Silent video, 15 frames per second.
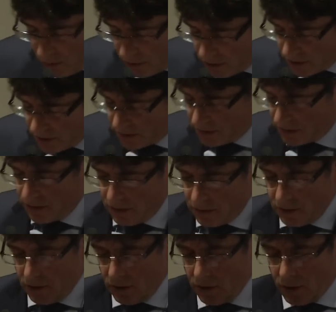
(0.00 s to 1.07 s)
words,
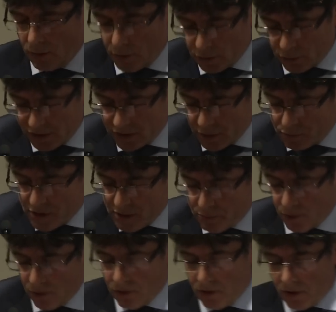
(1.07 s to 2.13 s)
between the
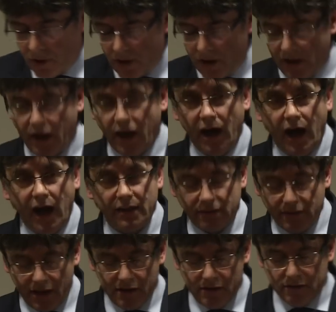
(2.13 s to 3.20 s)
people and
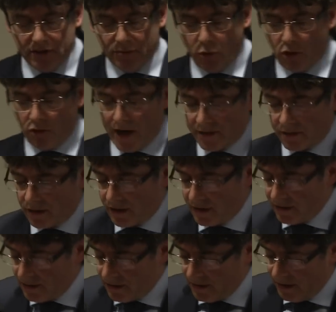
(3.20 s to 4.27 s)
their
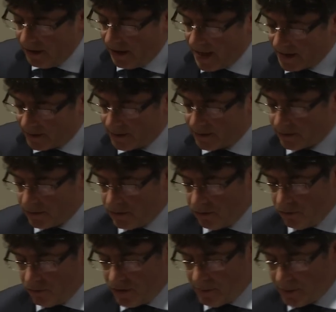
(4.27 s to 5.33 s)
democratically elected
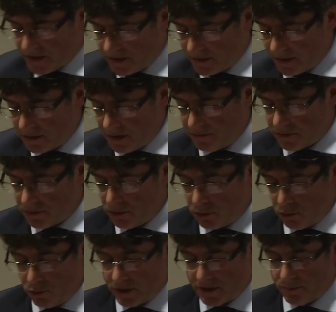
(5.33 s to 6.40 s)
representatives
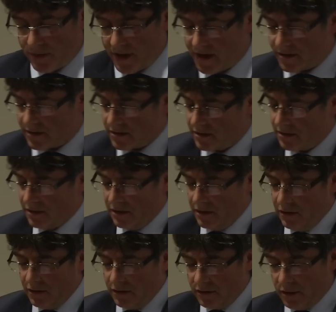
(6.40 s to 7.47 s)
to express
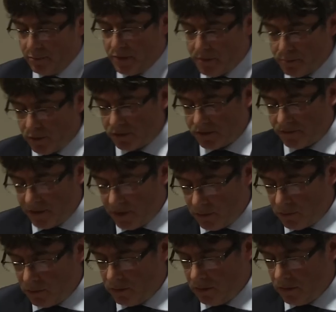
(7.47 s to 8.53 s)
the people's
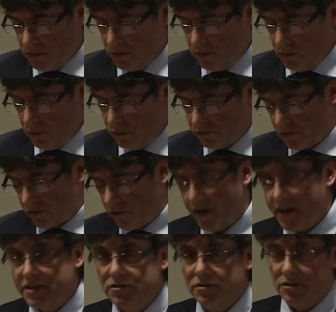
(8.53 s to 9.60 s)
view on the
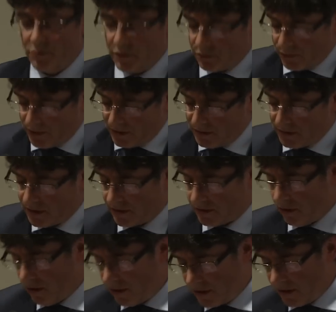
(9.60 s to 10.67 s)
relations between
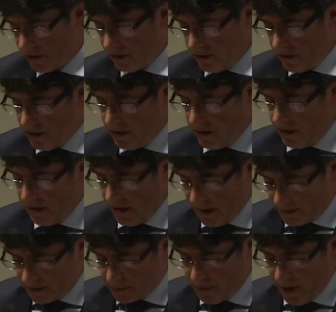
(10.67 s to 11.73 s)
Catalonia
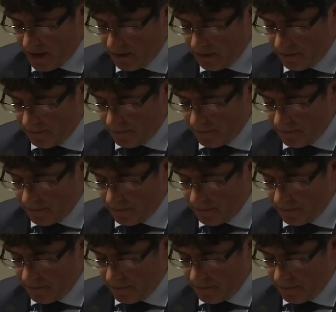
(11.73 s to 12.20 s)
and Spain.